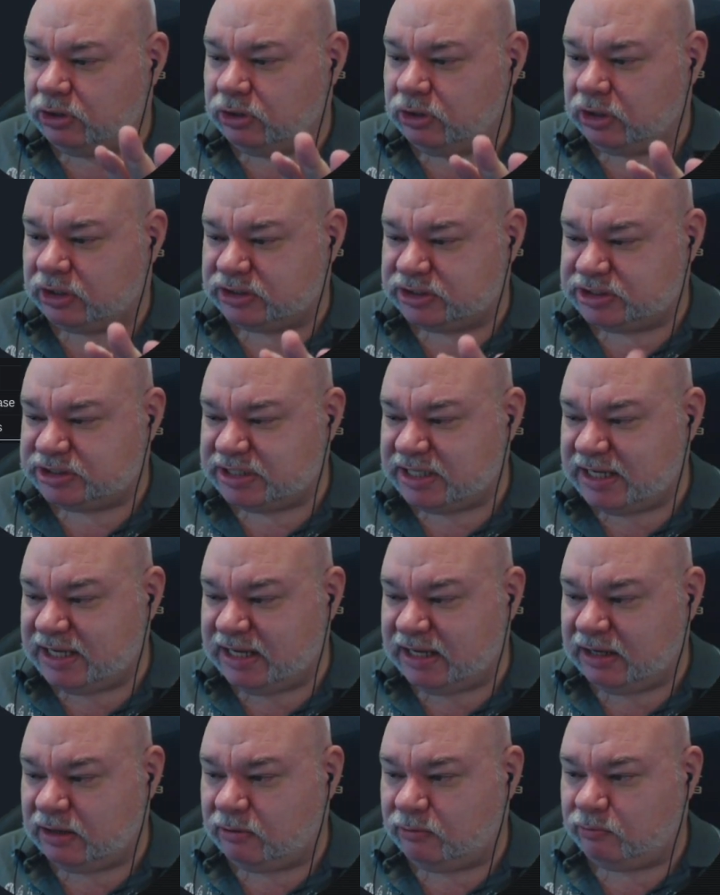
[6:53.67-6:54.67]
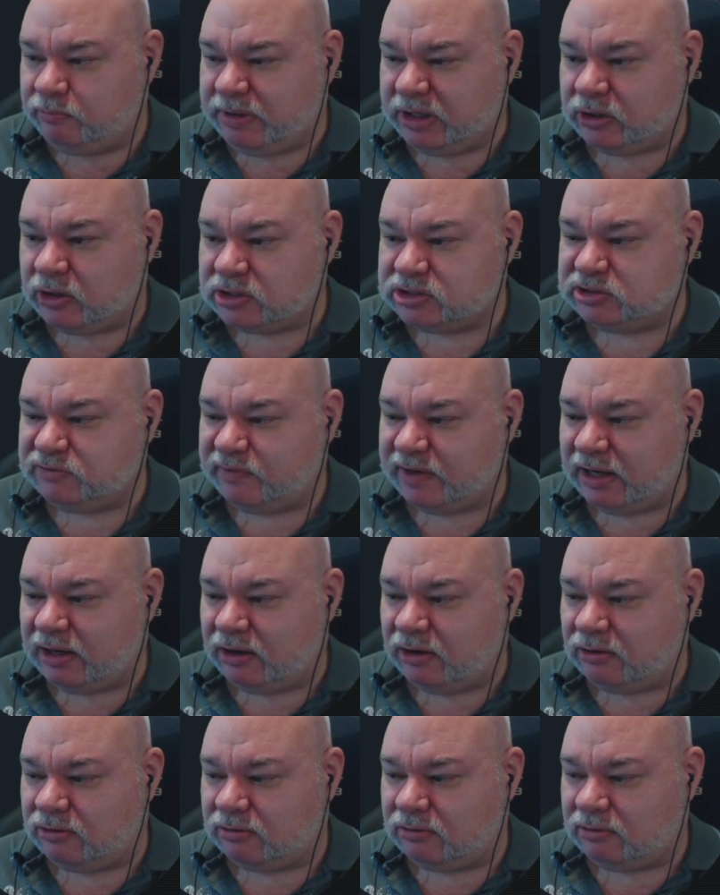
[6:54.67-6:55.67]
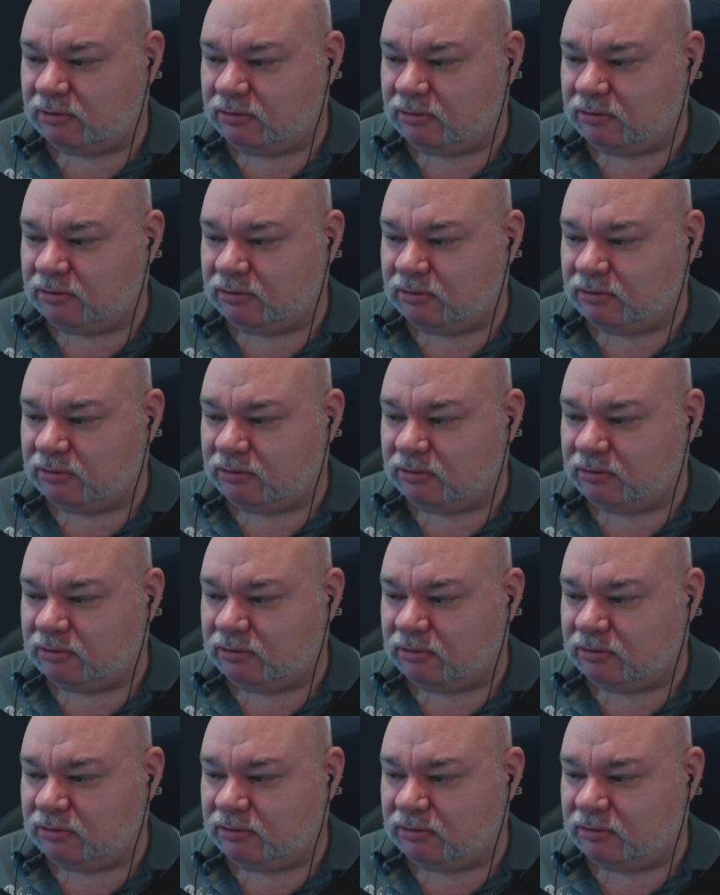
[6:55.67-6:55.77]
can see here, because of our...